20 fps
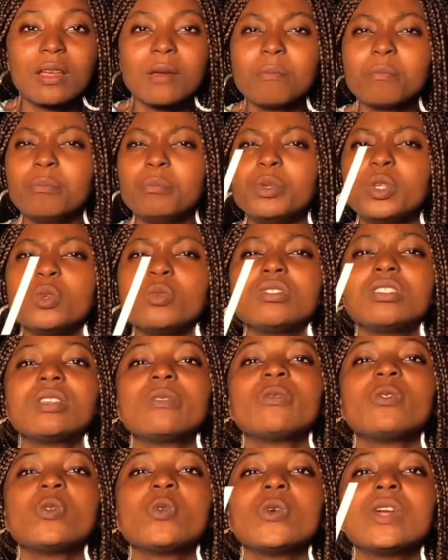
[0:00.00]

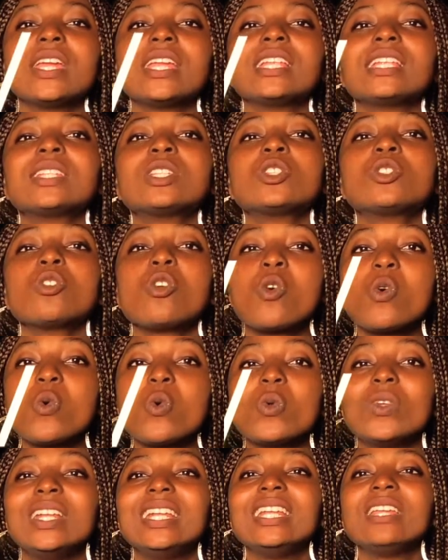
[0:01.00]
Beautiful,
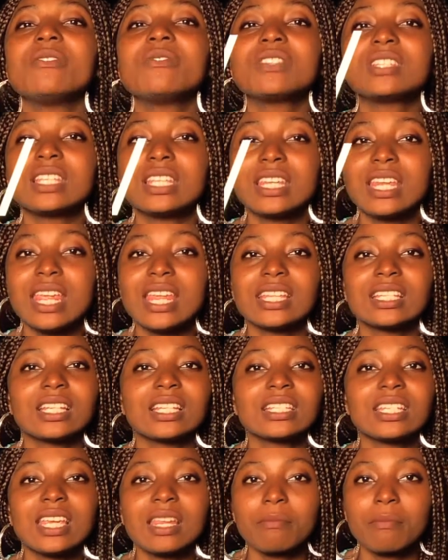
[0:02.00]
soul-lifting
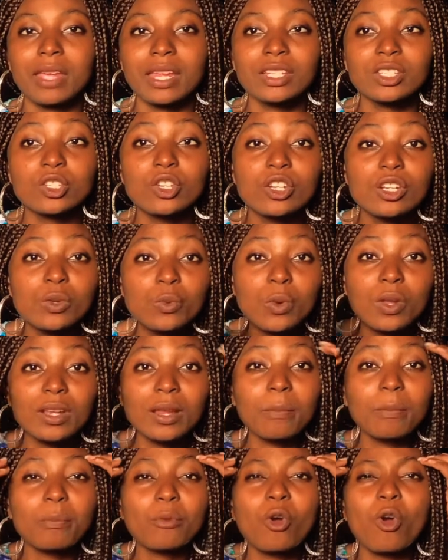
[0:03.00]
entertainment, not the one
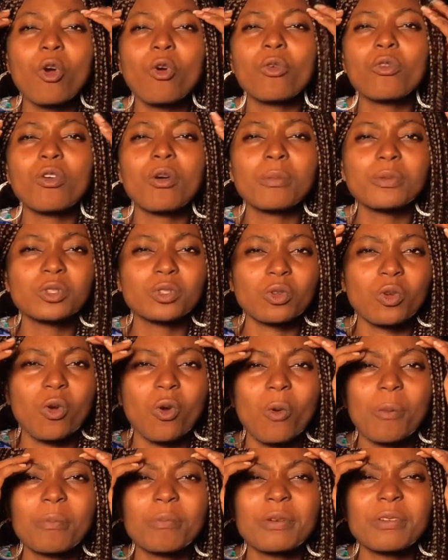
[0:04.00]
that corrupts
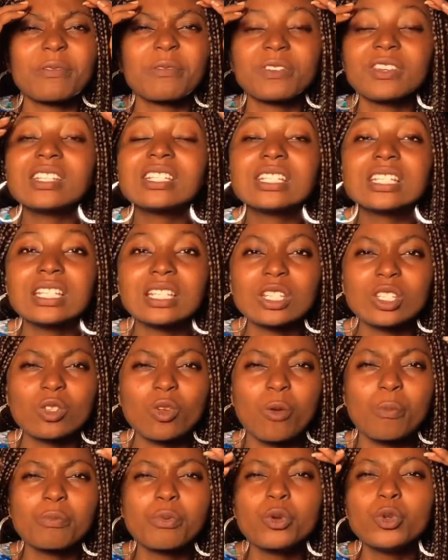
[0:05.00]
or perverses
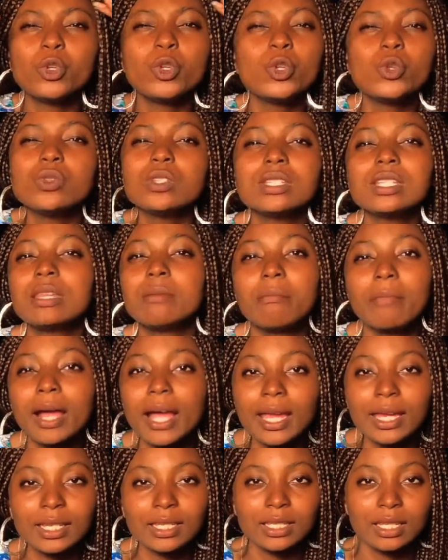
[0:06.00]
or pollutes the mind.